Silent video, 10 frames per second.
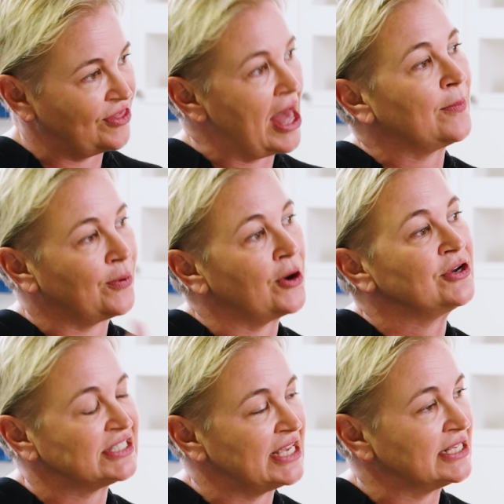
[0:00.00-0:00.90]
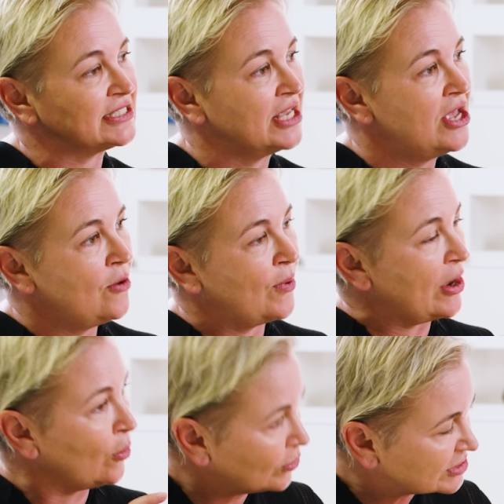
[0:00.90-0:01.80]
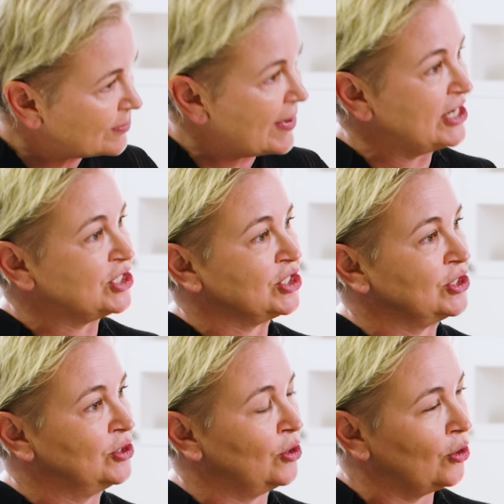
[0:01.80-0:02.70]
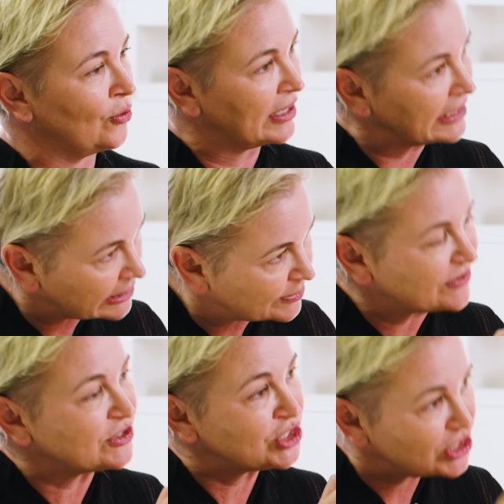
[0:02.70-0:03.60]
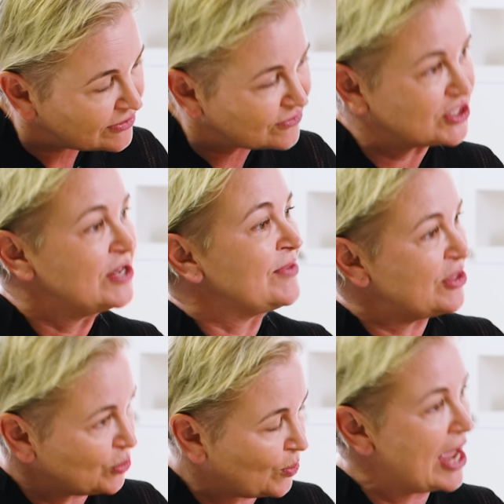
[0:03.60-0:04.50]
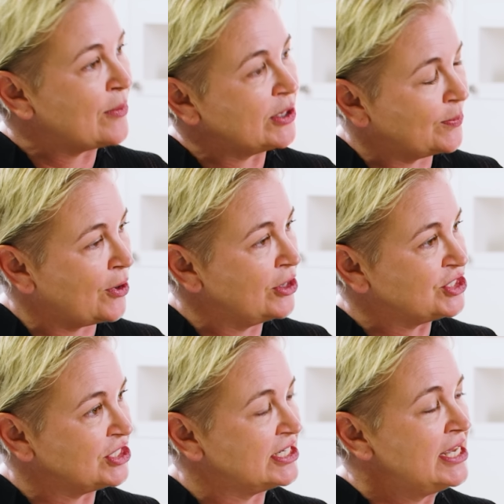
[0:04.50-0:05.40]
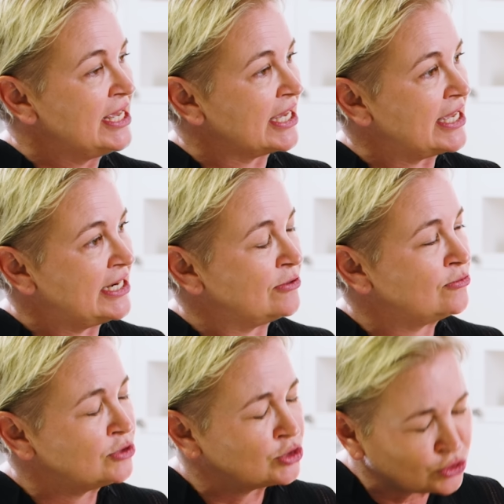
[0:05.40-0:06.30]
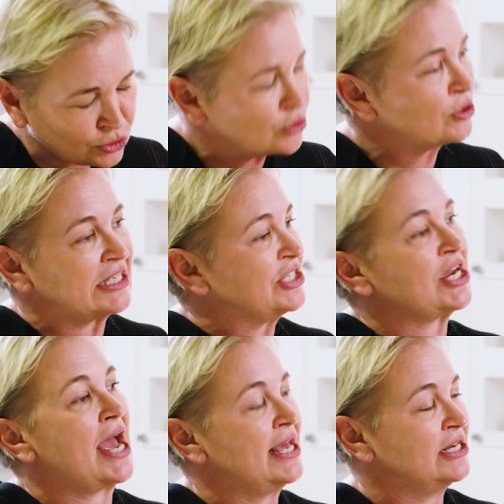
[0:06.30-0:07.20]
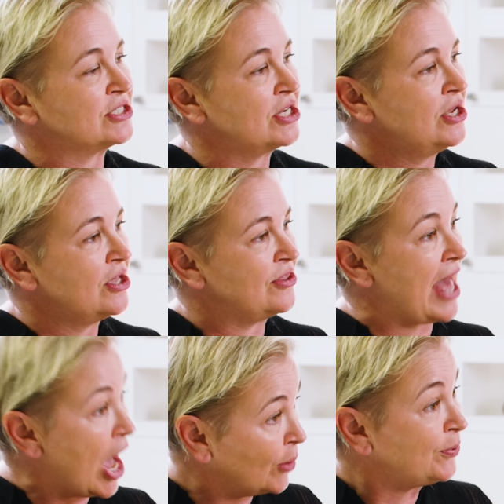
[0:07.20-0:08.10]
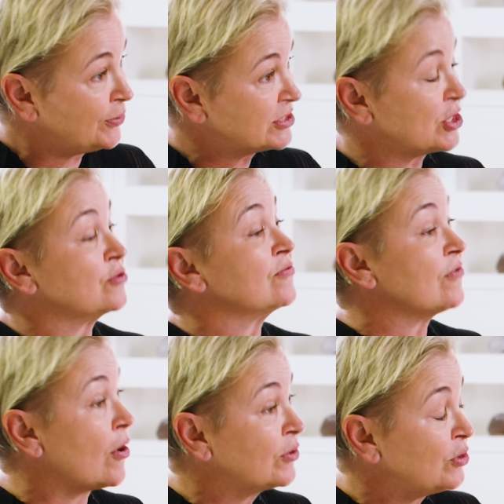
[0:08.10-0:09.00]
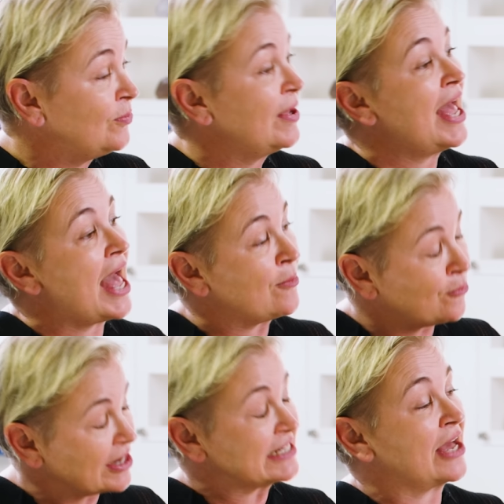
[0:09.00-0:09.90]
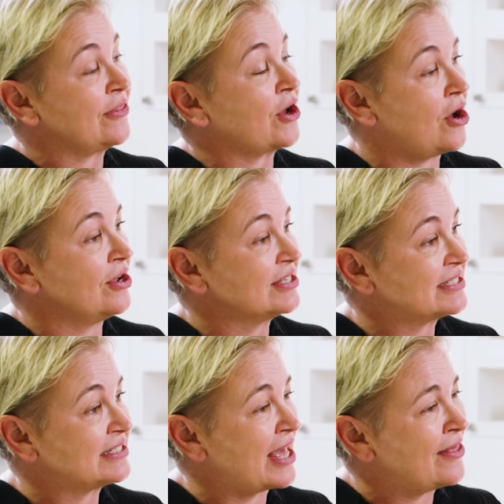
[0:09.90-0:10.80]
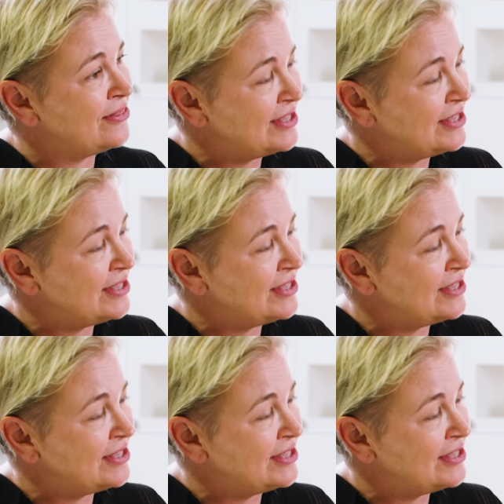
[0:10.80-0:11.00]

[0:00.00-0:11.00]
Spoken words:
that process where automation or a little bit of a shift in the way we approach it can truly change the output, so the volume, and bring down the costs. And